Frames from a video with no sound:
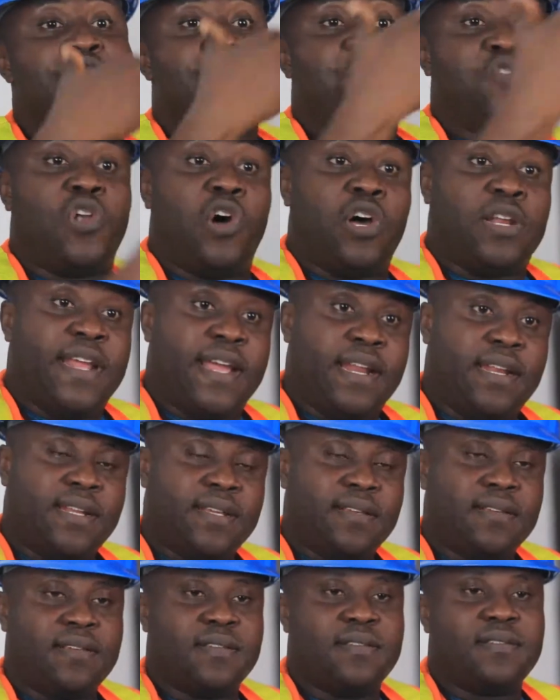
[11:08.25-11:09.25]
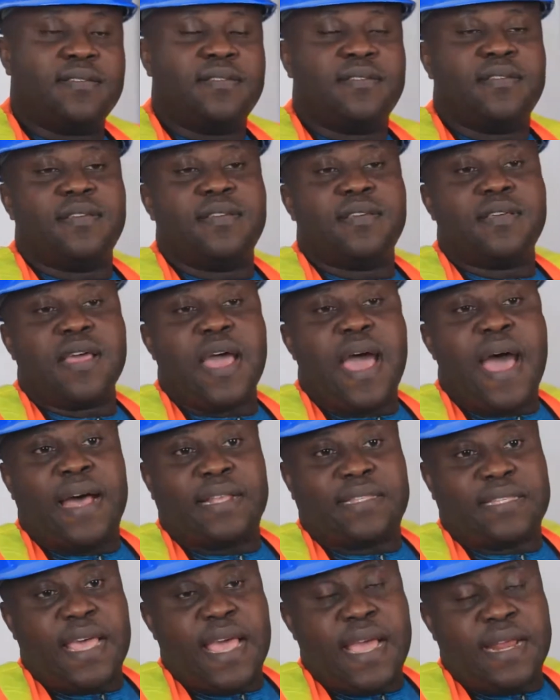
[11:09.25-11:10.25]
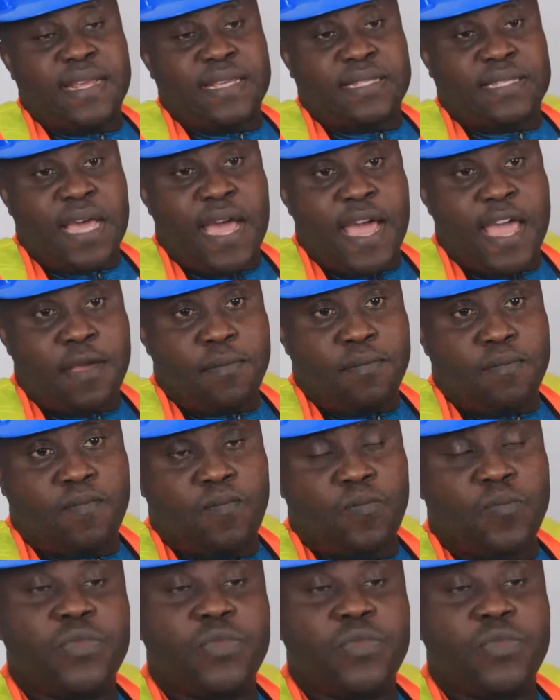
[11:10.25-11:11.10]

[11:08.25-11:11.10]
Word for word: flooded at any time.